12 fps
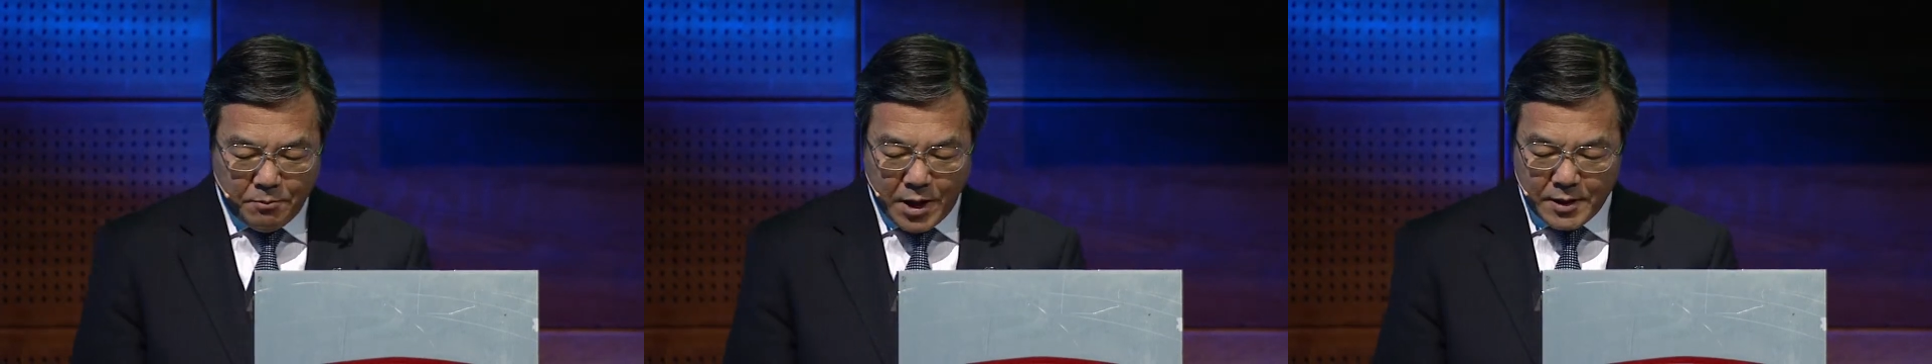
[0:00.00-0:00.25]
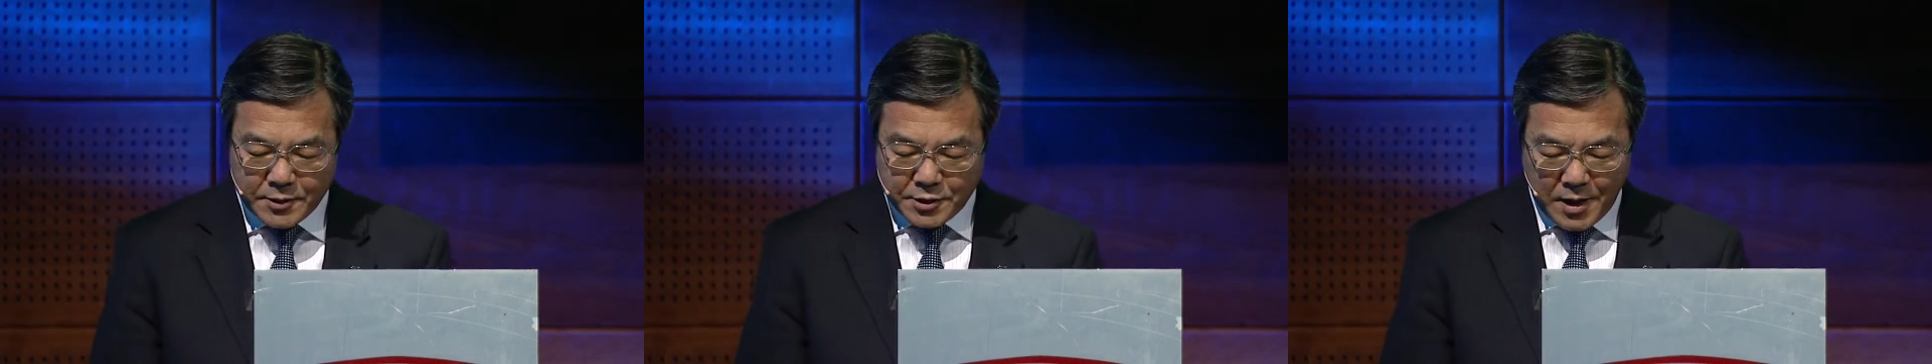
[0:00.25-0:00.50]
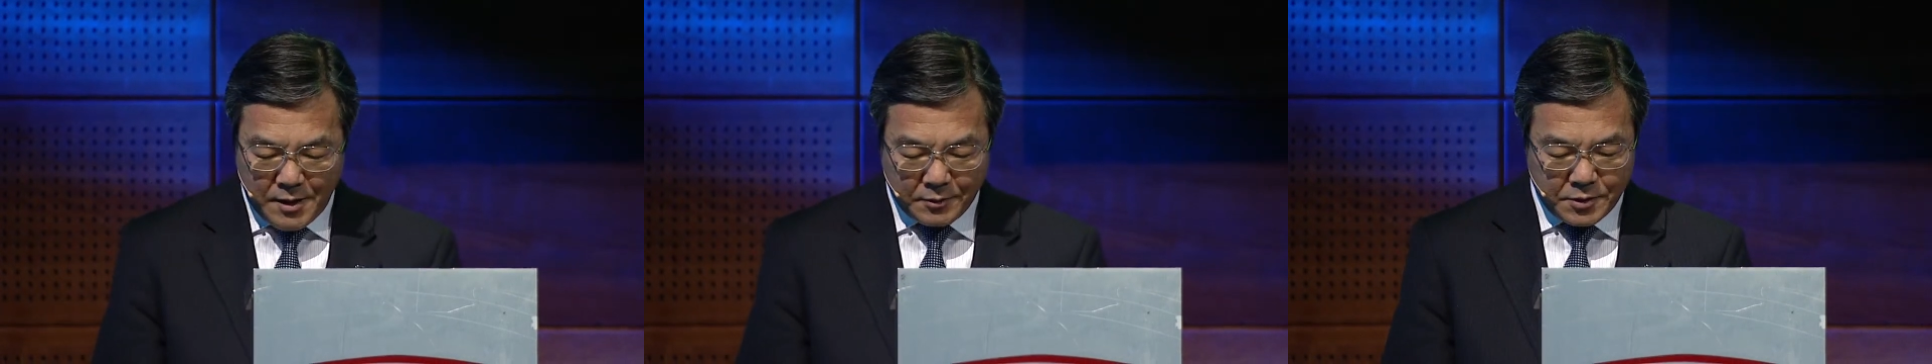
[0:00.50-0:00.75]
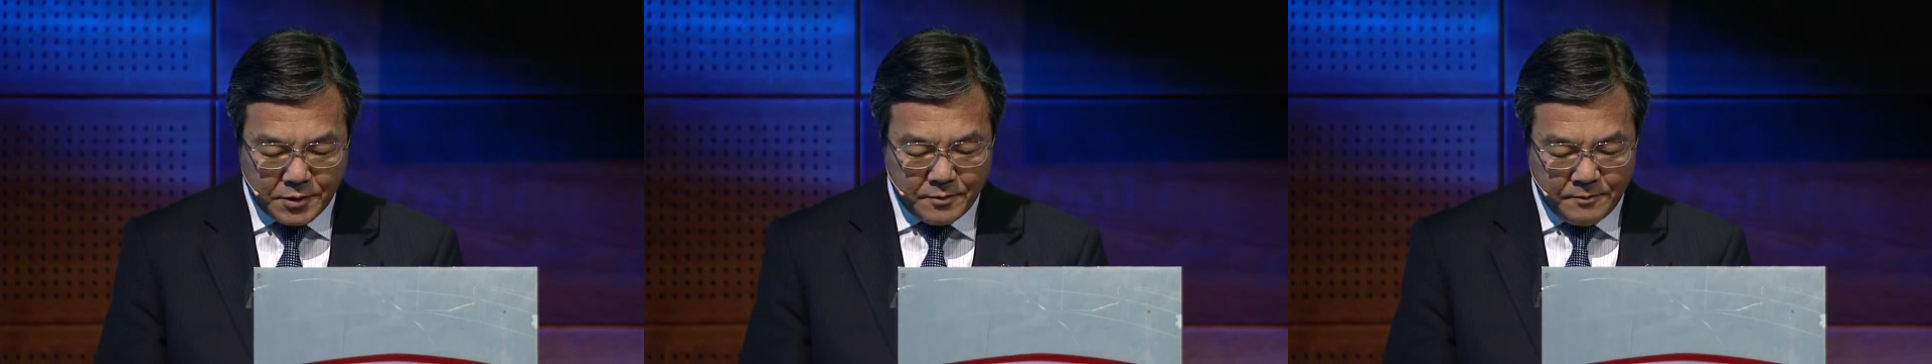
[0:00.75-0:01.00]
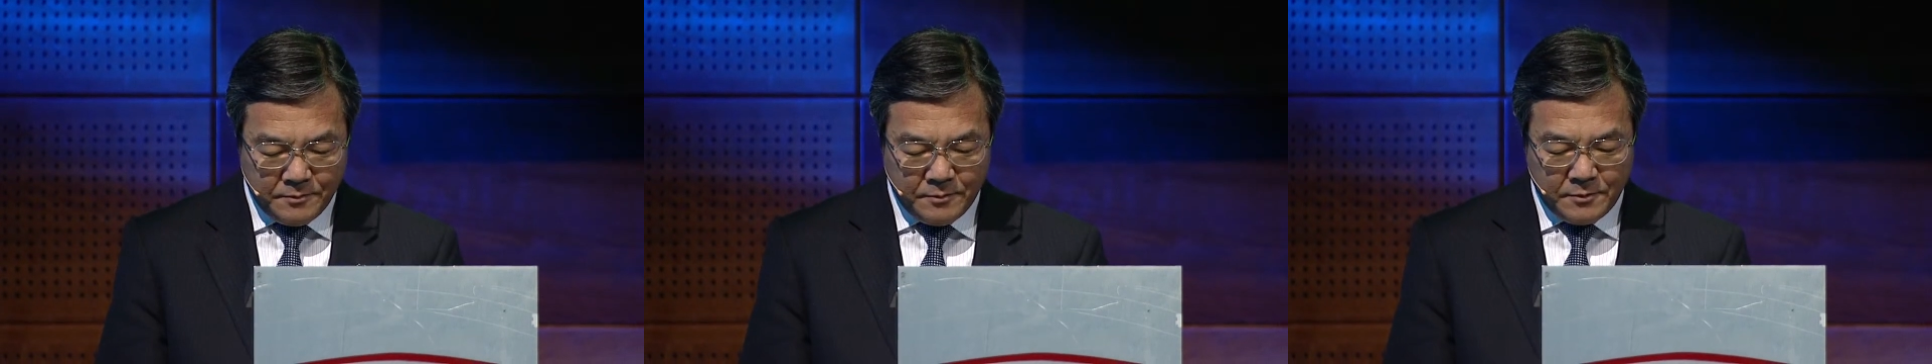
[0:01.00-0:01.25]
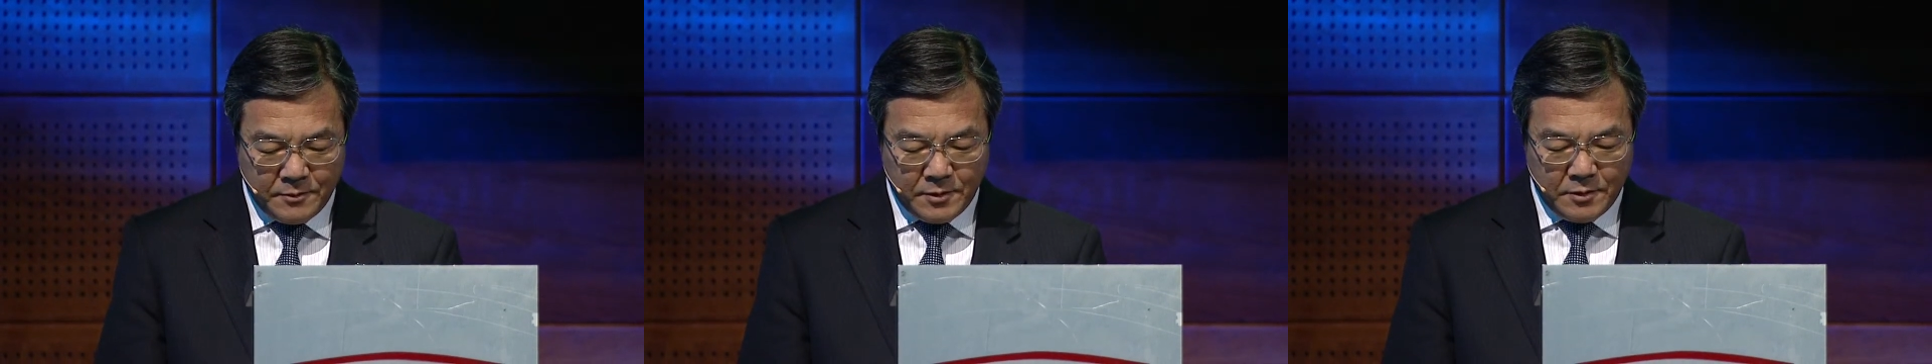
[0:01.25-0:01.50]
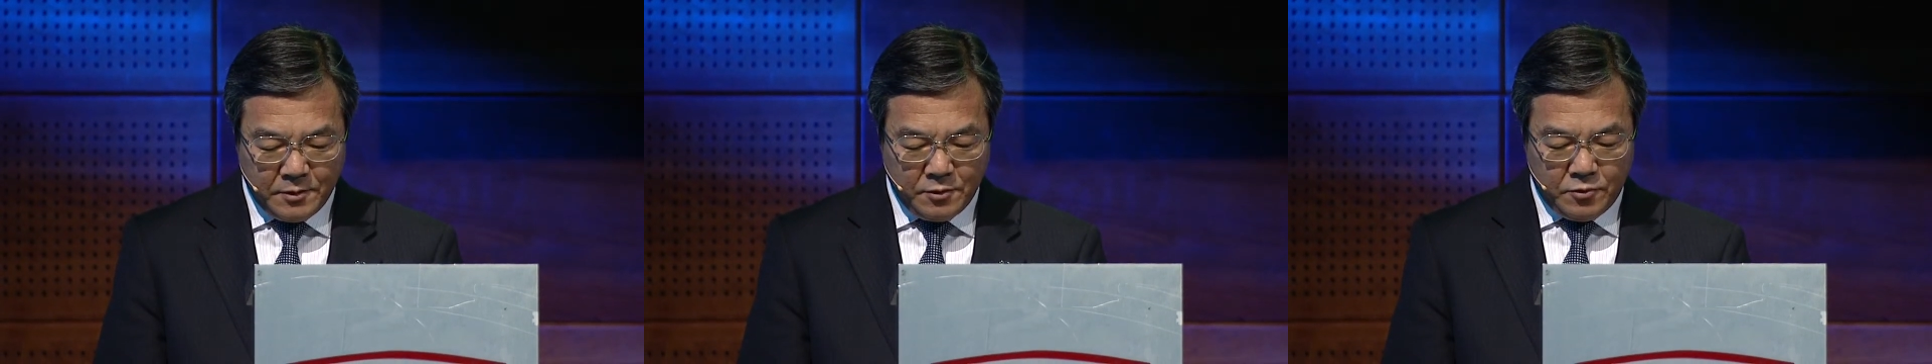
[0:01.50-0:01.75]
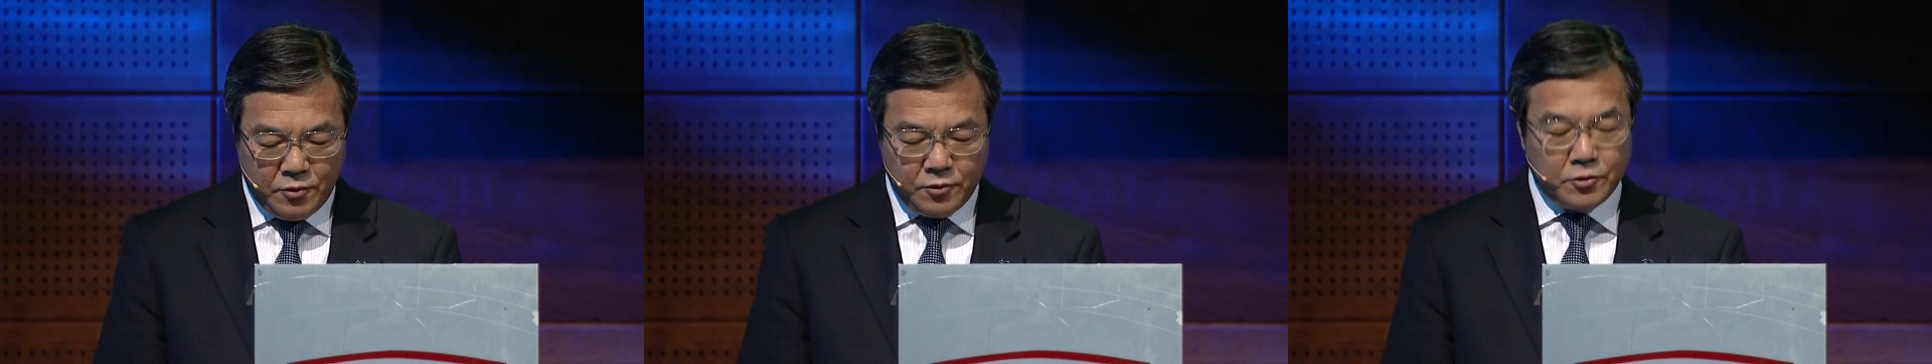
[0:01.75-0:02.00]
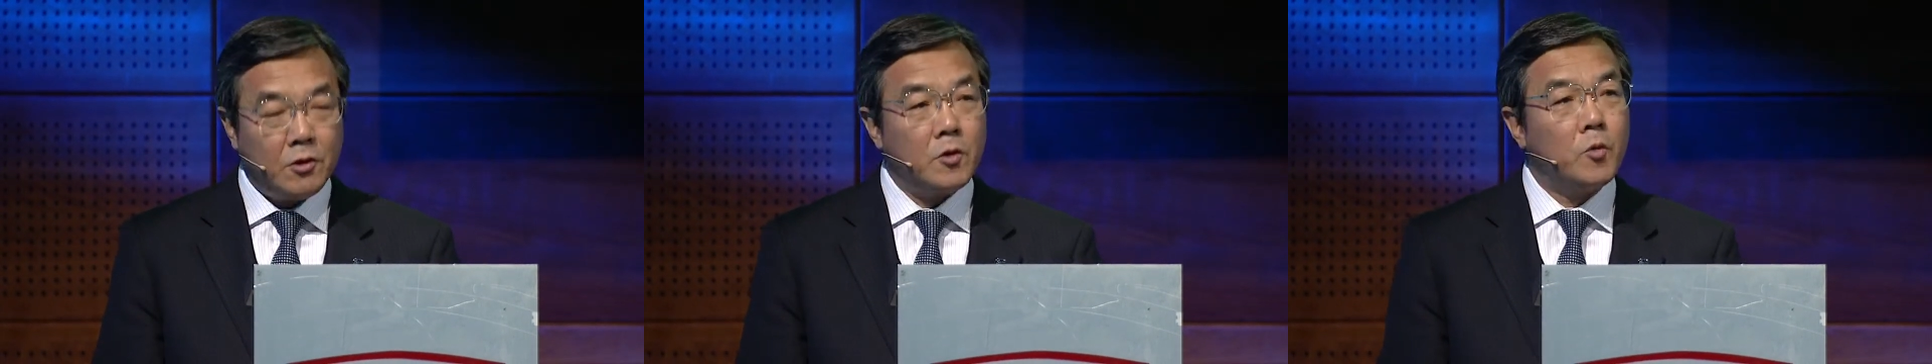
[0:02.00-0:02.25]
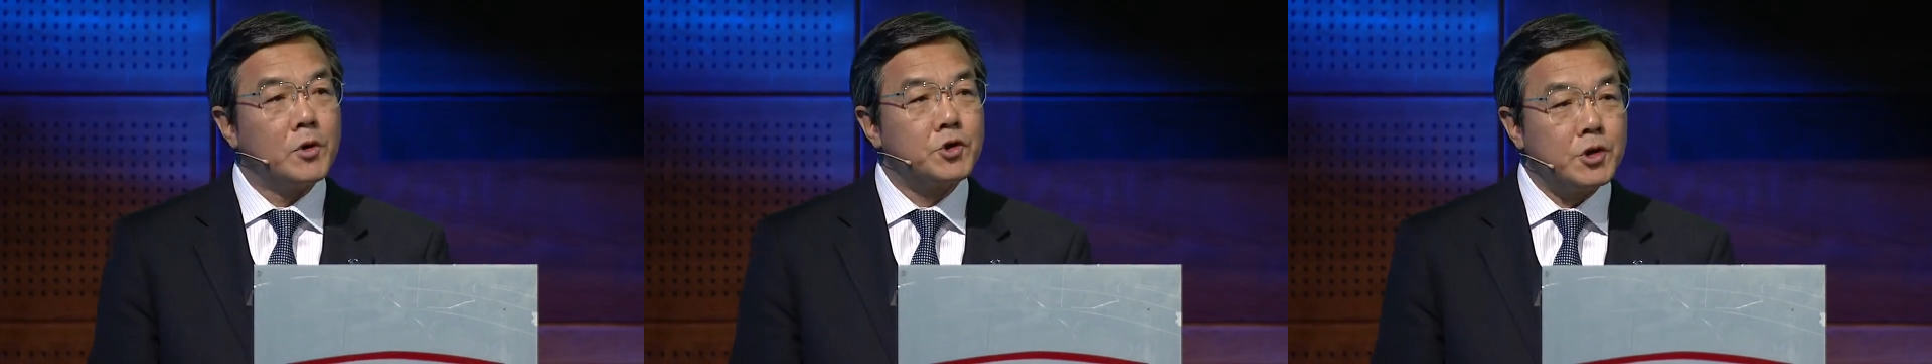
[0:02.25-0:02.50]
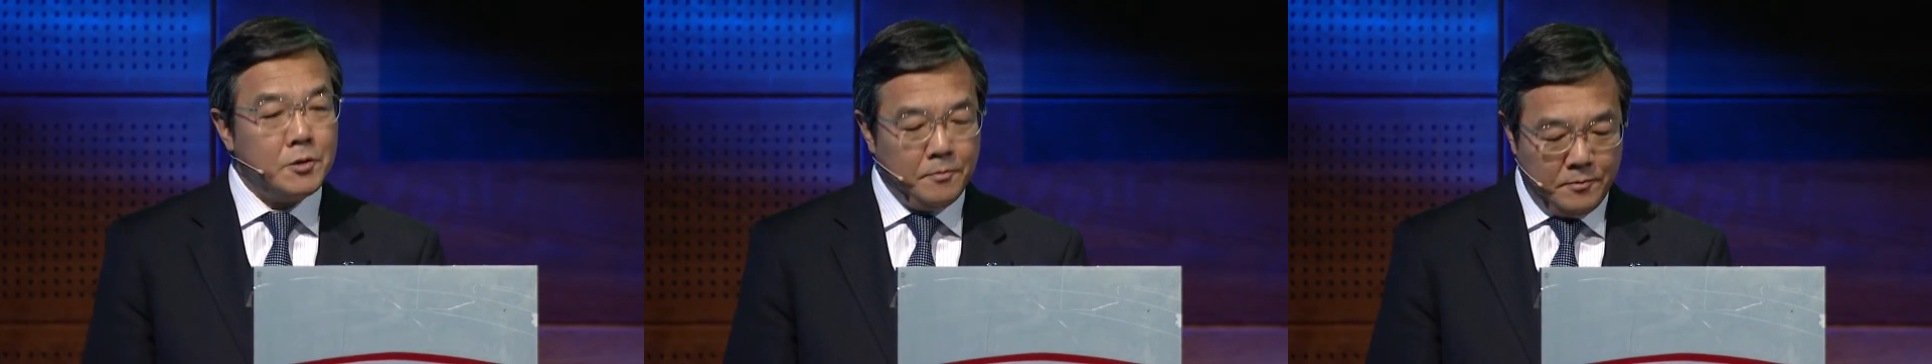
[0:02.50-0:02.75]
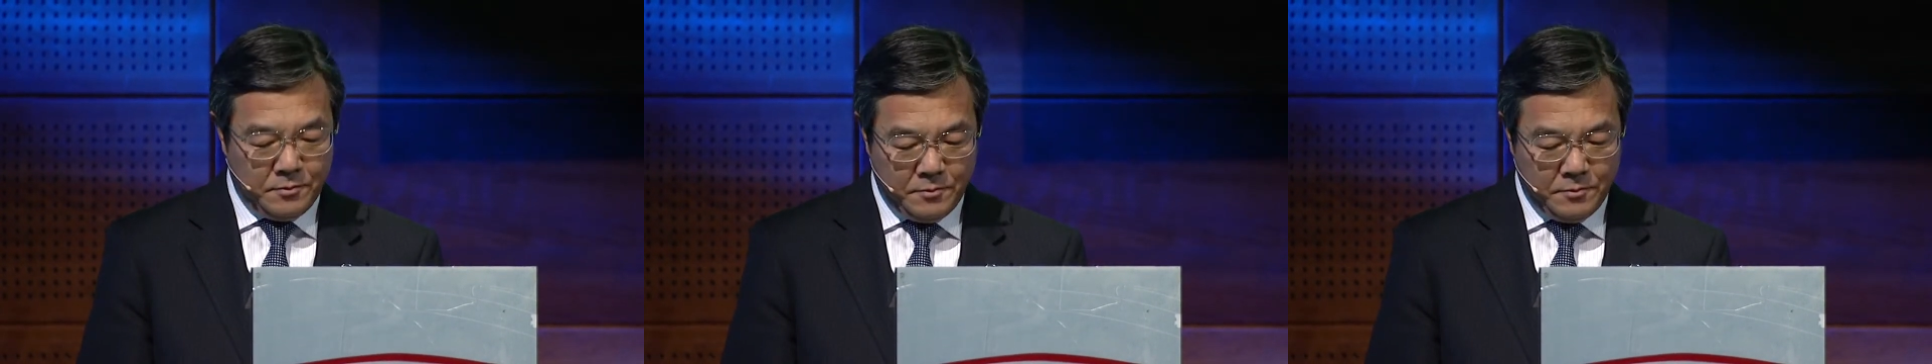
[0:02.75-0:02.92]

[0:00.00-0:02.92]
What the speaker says: ballast tanks, crude oil washing,